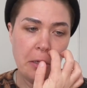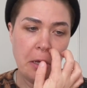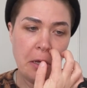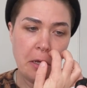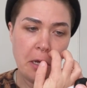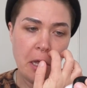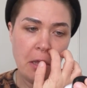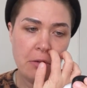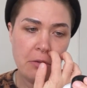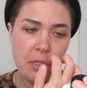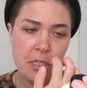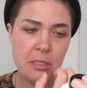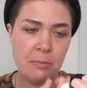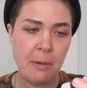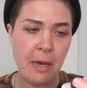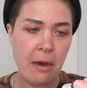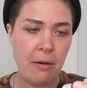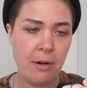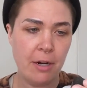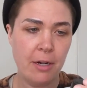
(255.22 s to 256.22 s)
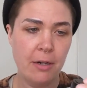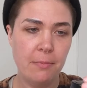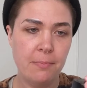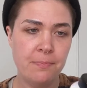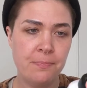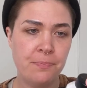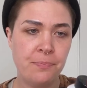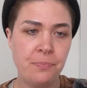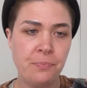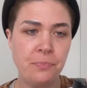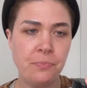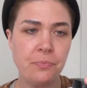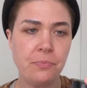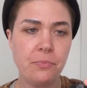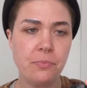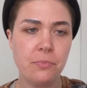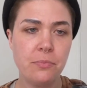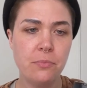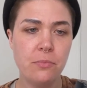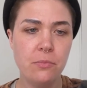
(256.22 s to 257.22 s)
colorless powder.
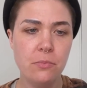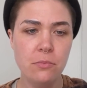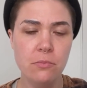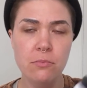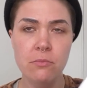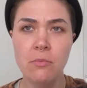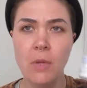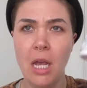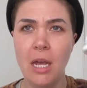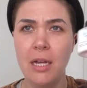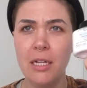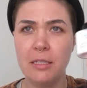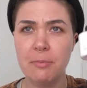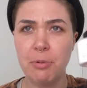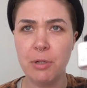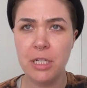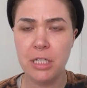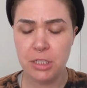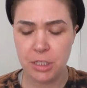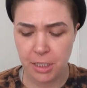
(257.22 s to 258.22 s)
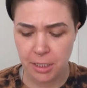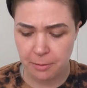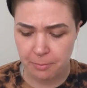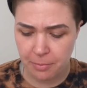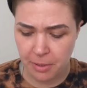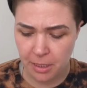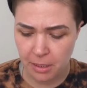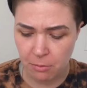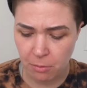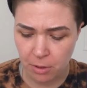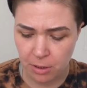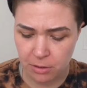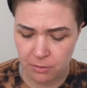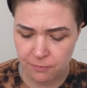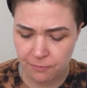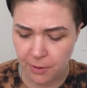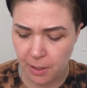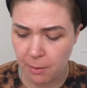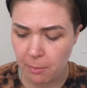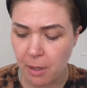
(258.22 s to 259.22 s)
It's pretty cheap. It works
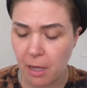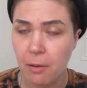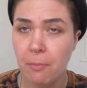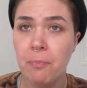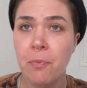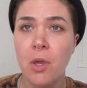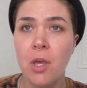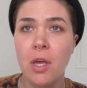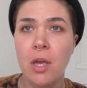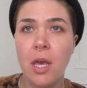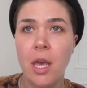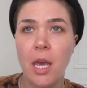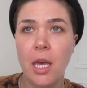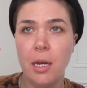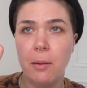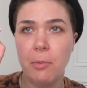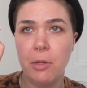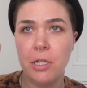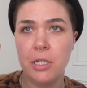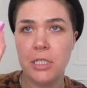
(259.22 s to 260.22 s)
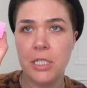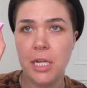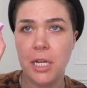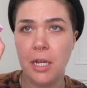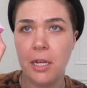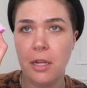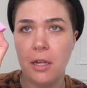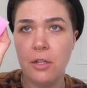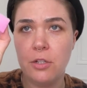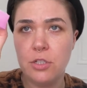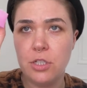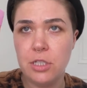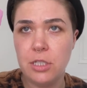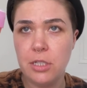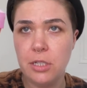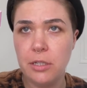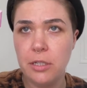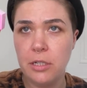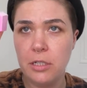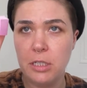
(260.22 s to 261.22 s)
very well. And I'm going to take just
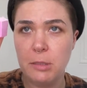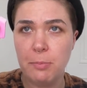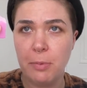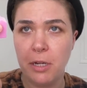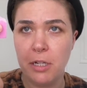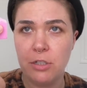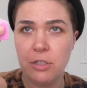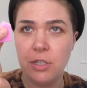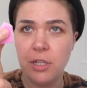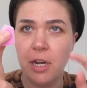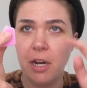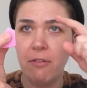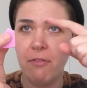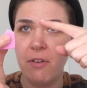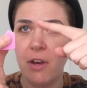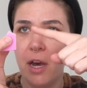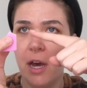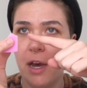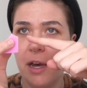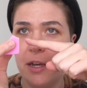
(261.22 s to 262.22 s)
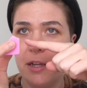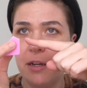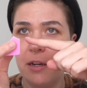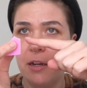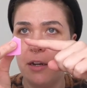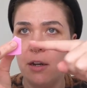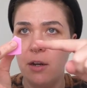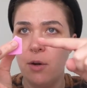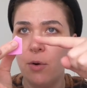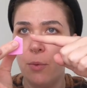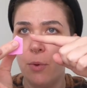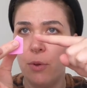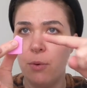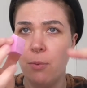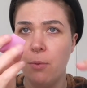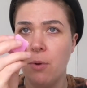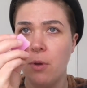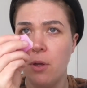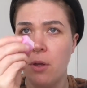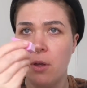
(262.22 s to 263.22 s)
a little sponge that I've cut. I
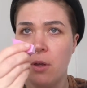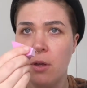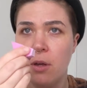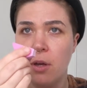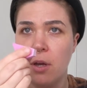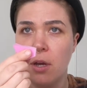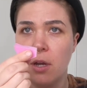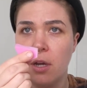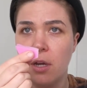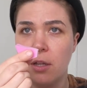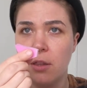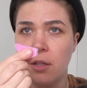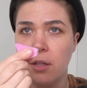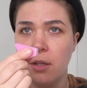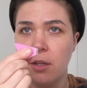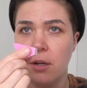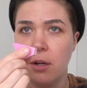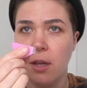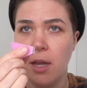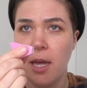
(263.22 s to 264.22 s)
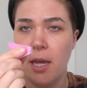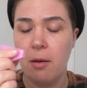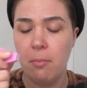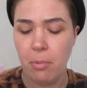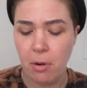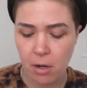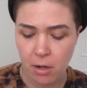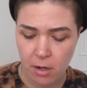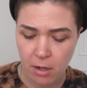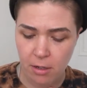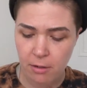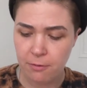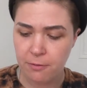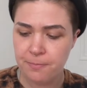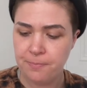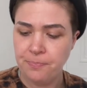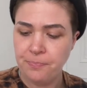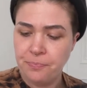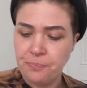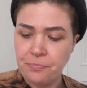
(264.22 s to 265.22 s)
cut the little end part off.
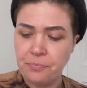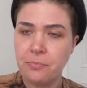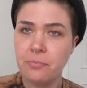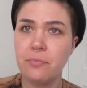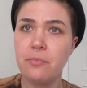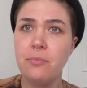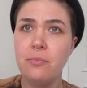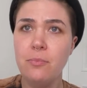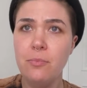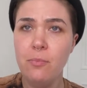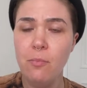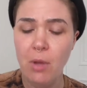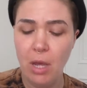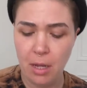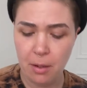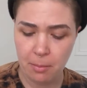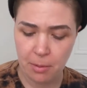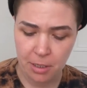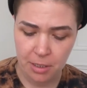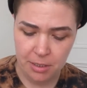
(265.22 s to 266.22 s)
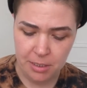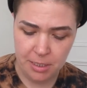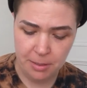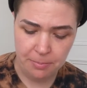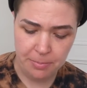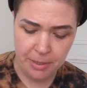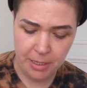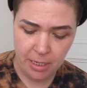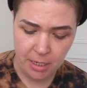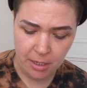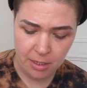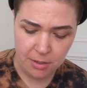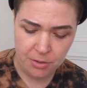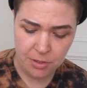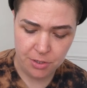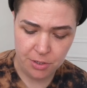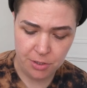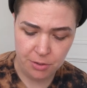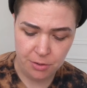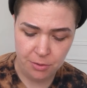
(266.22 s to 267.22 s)
And I'm going to dip it
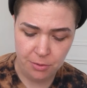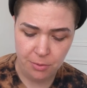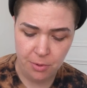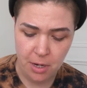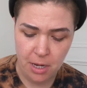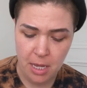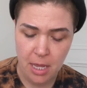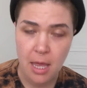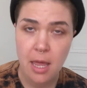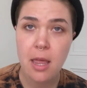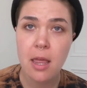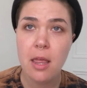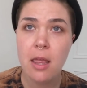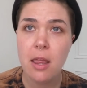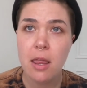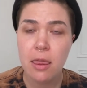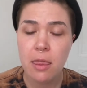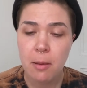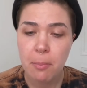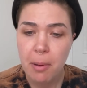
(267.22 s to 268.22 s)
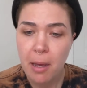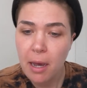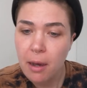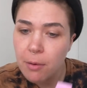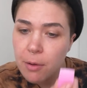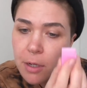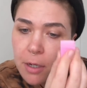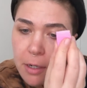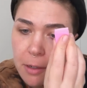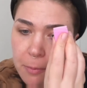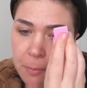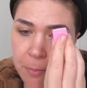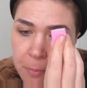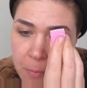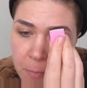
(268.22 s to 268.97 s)
into the powder